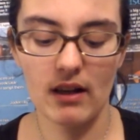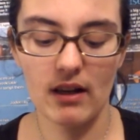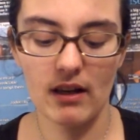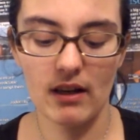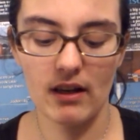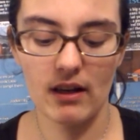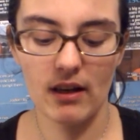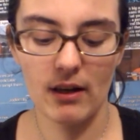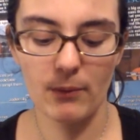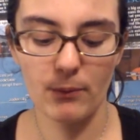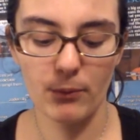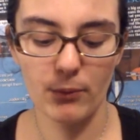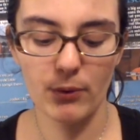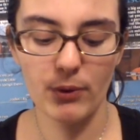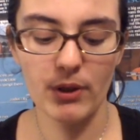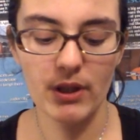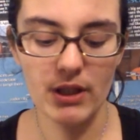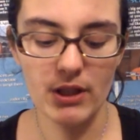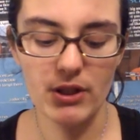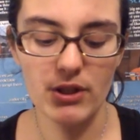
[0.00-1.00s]
I'm
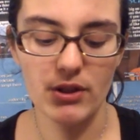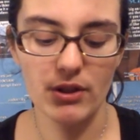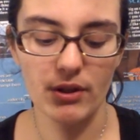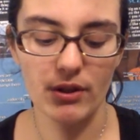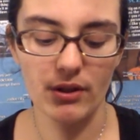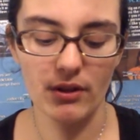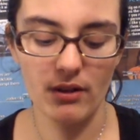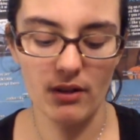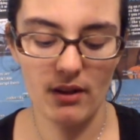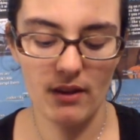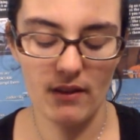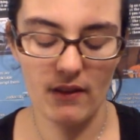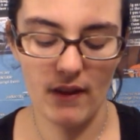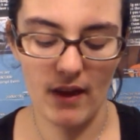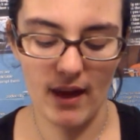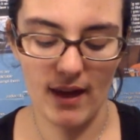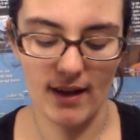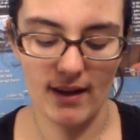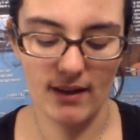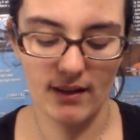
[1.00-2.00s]
pretty sure
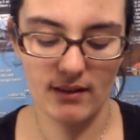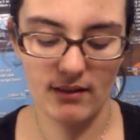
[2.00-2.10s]
that